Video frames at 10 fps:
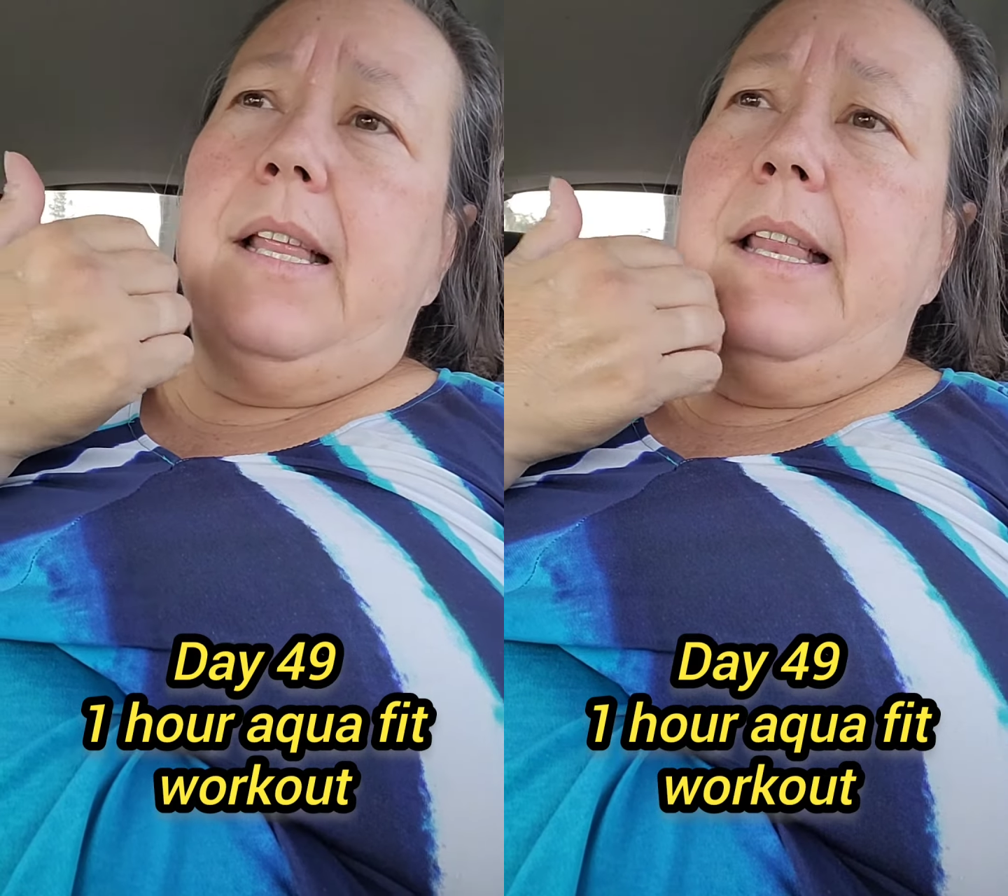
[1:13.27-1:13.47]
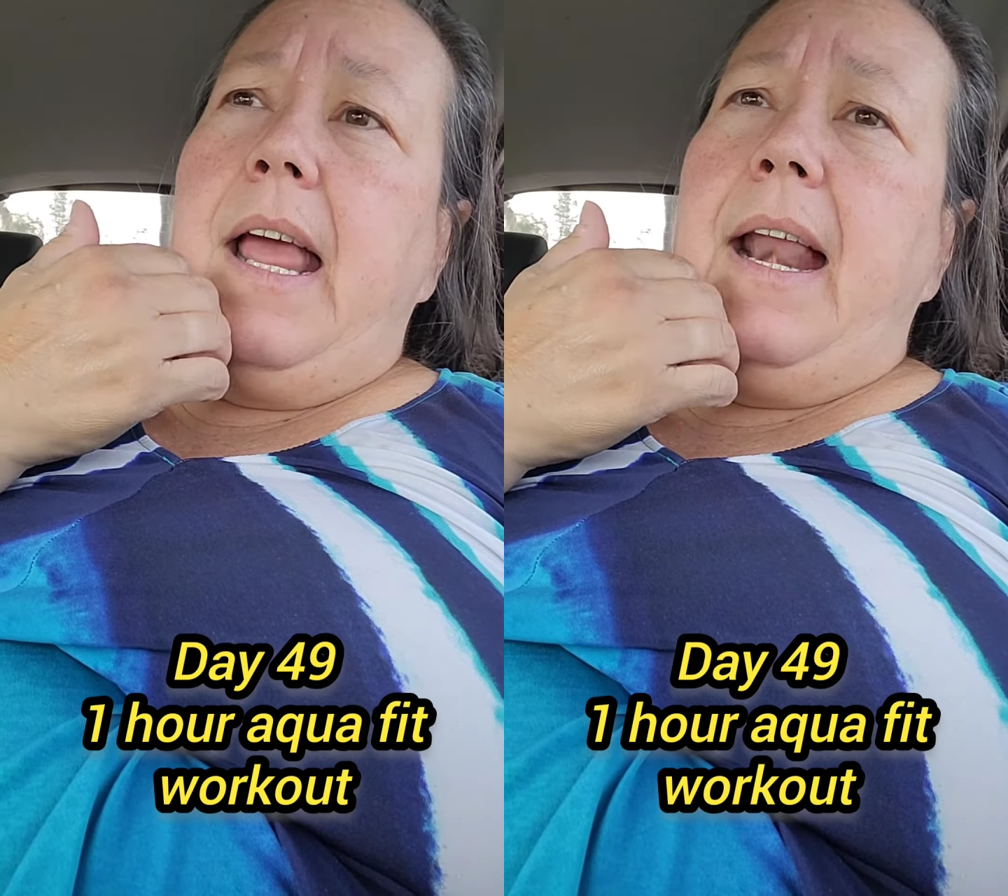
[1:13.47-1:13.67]

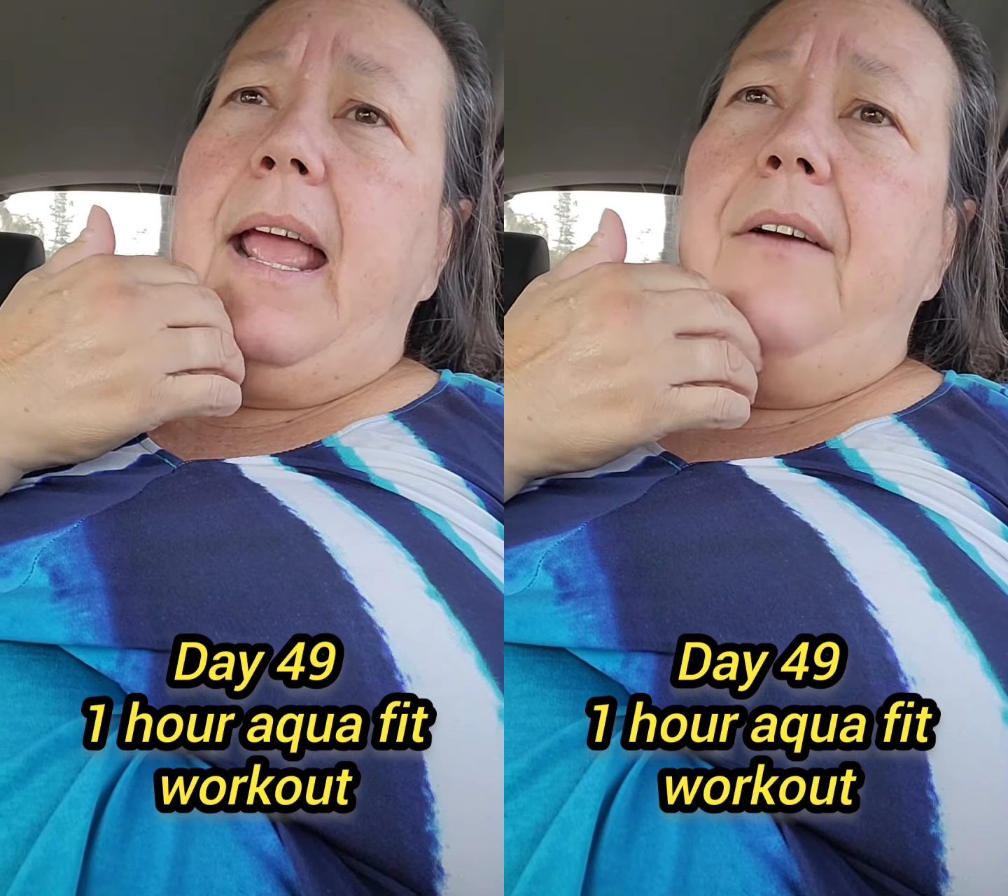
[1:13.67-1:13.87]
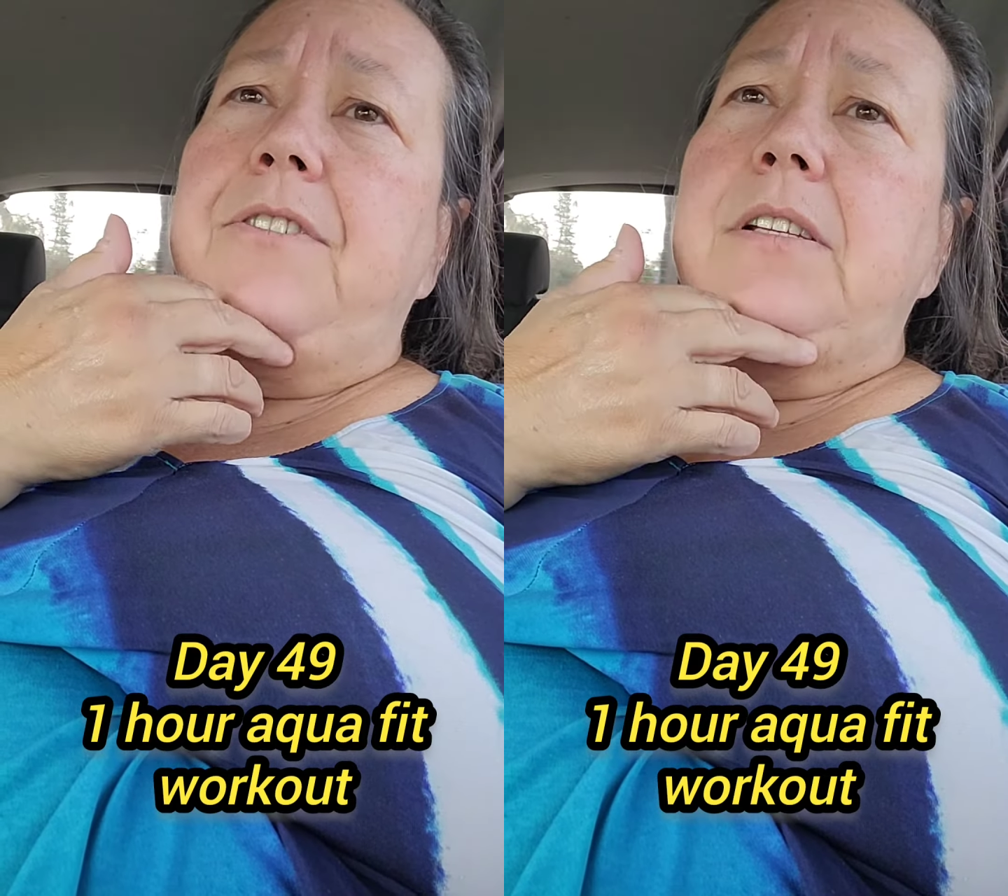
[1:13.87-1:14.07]
not
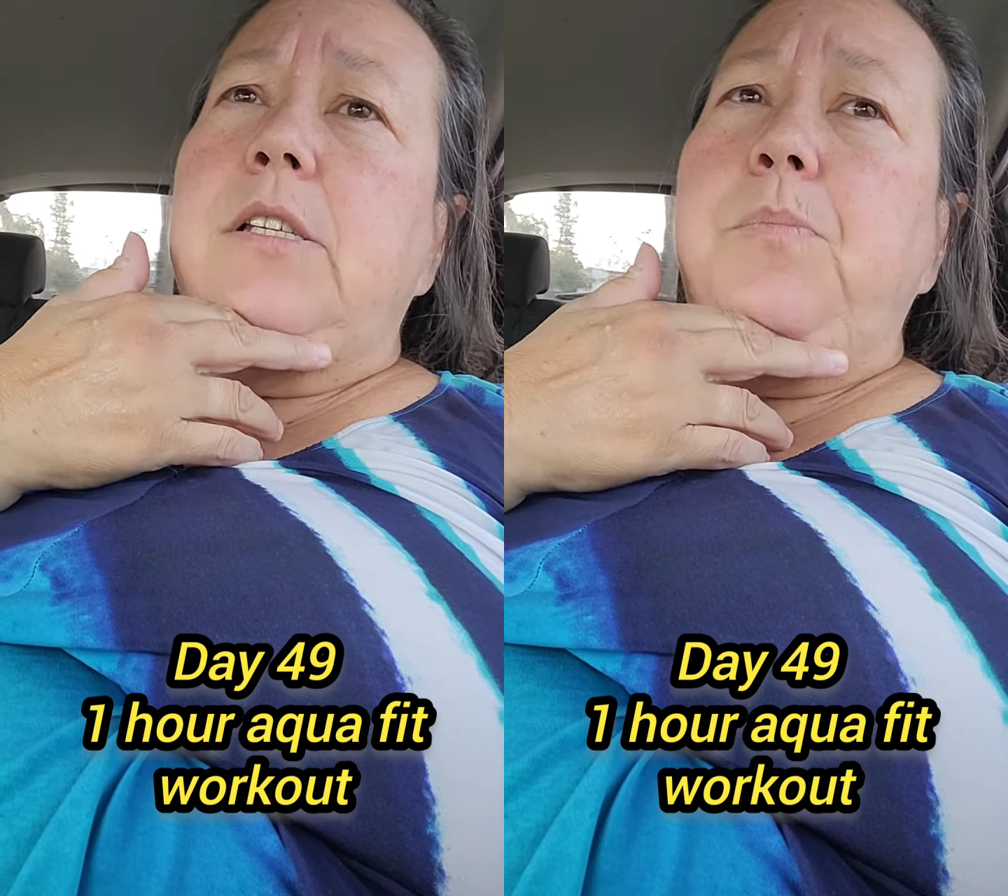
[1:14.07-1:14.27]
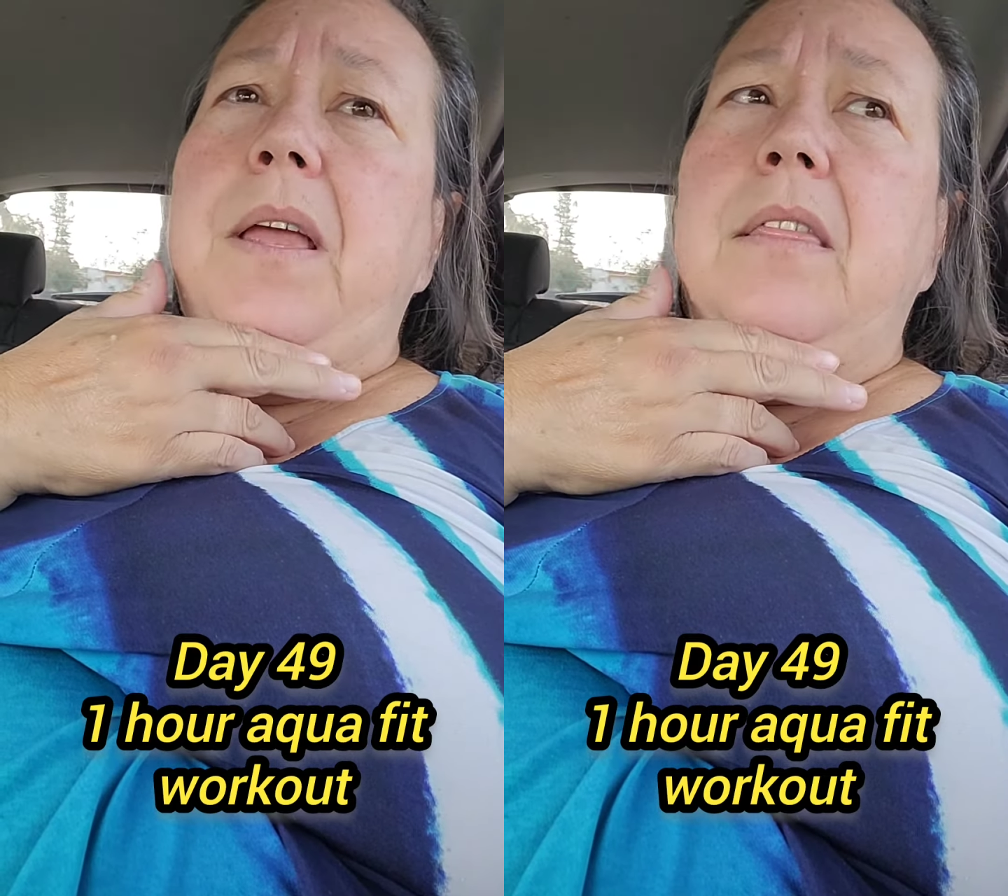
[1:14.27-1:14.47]
have to
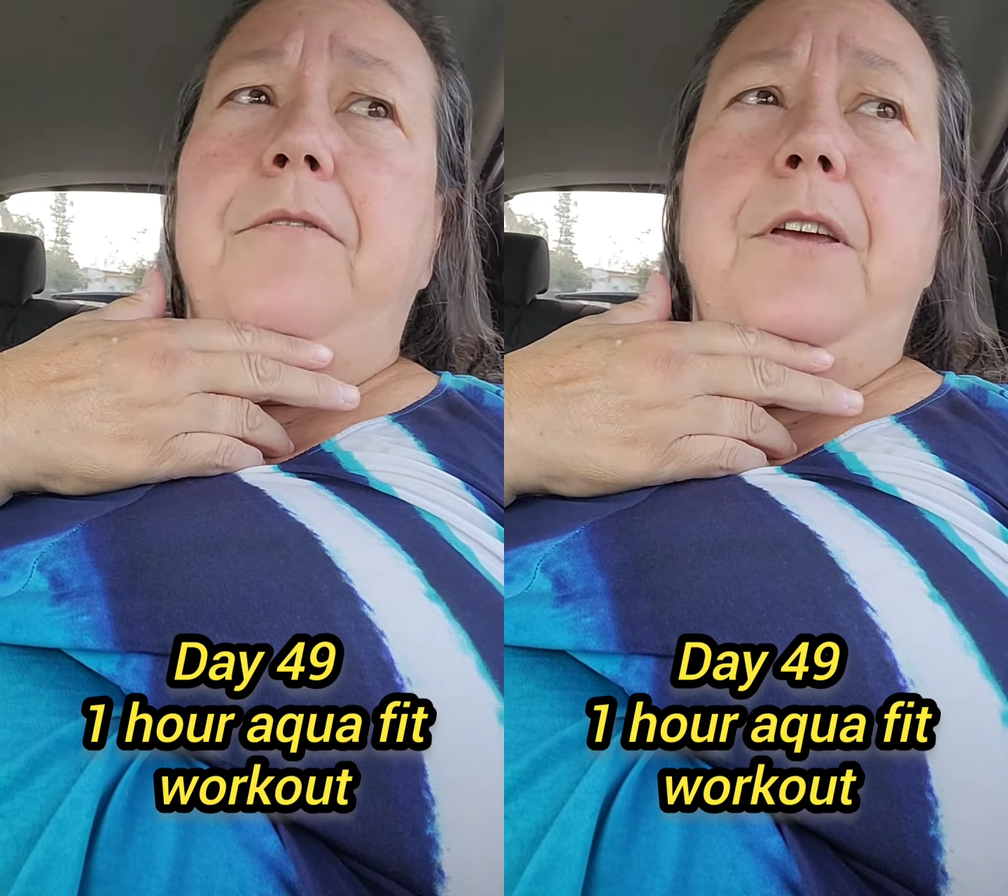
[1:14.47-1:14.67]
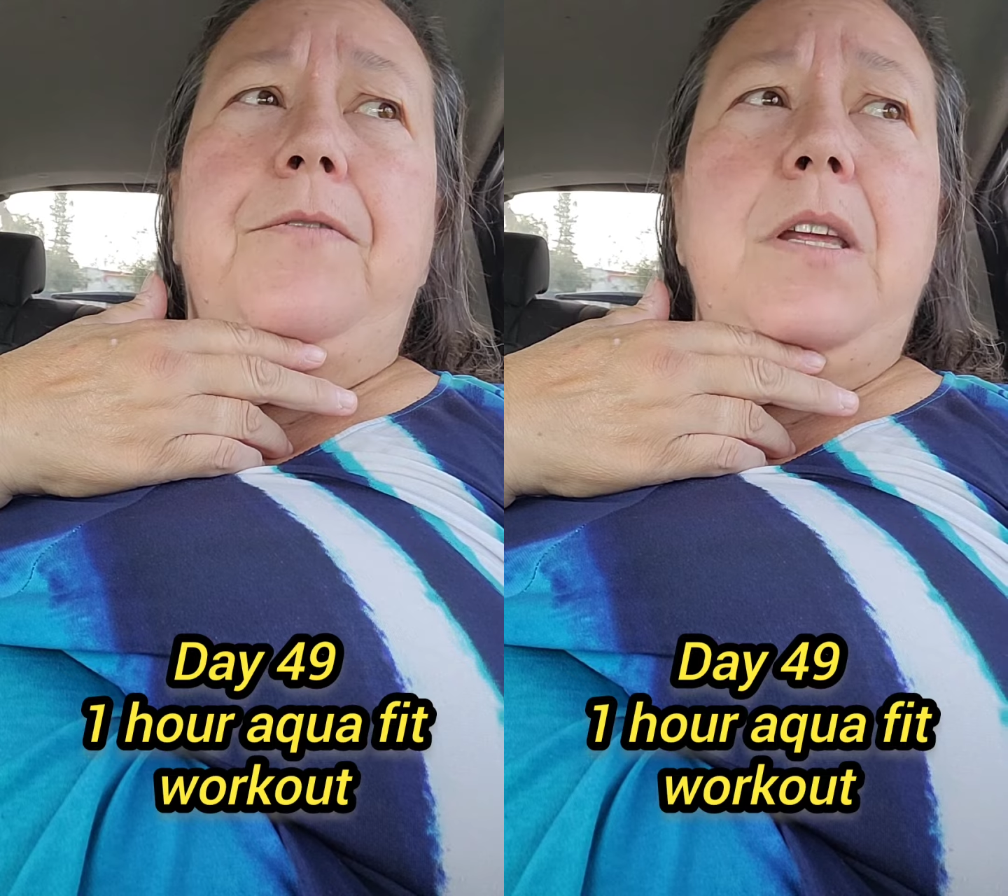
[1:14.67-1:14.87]
spend the
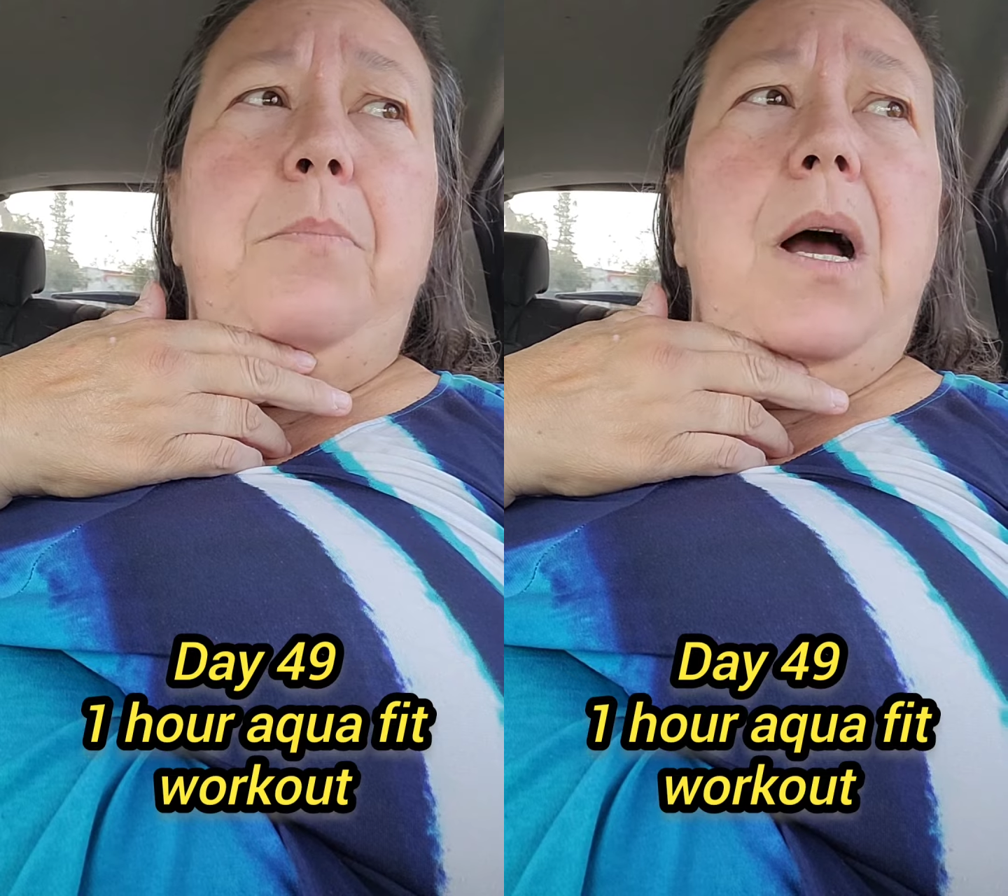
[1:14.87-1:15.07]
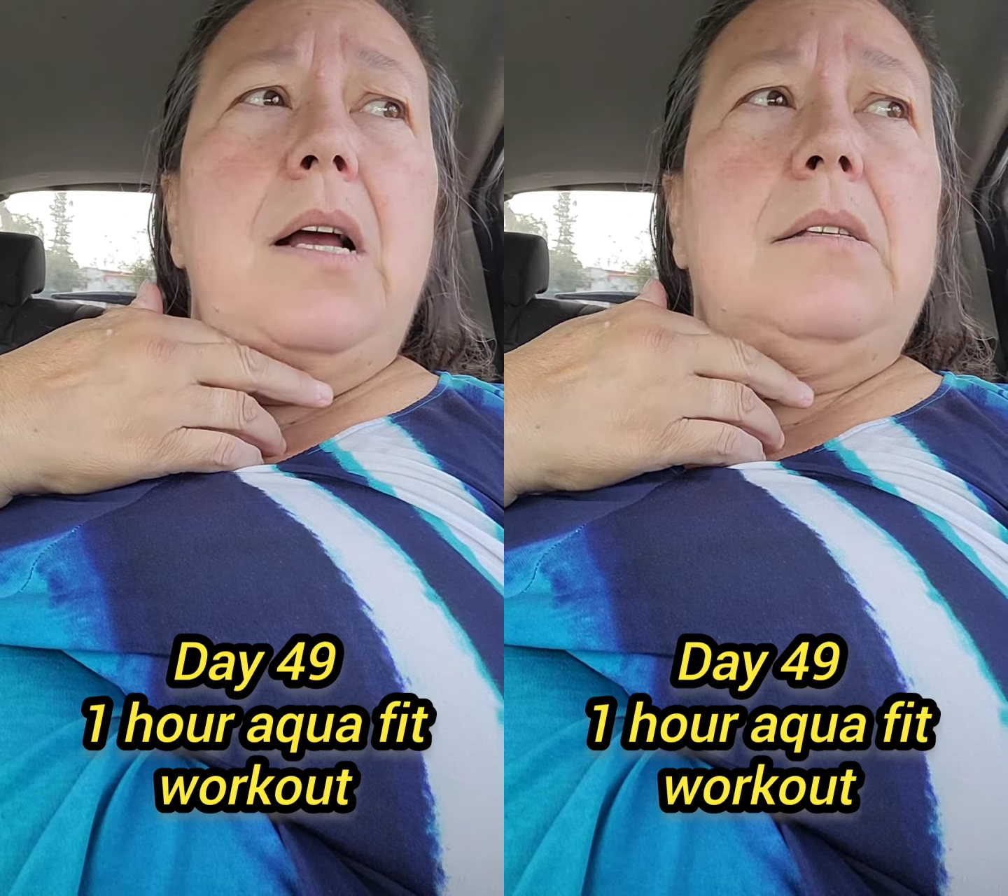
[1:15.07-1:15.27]

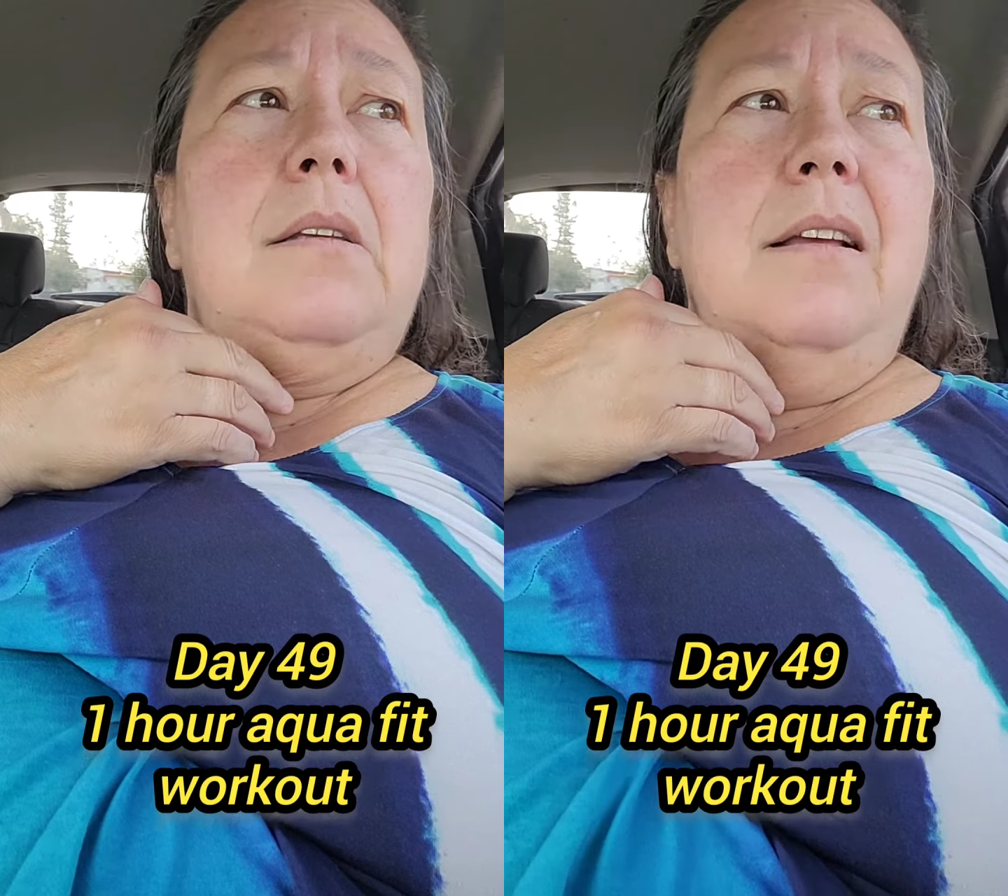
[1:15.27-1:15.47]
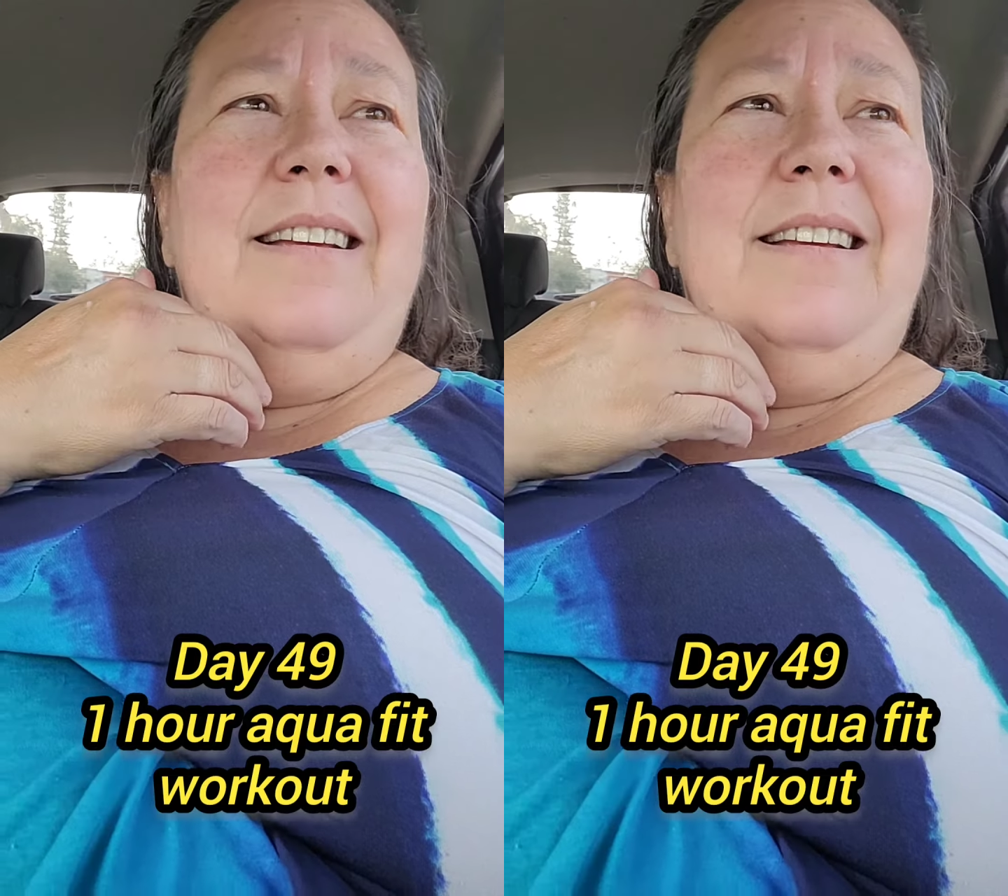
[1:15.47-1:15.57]
$50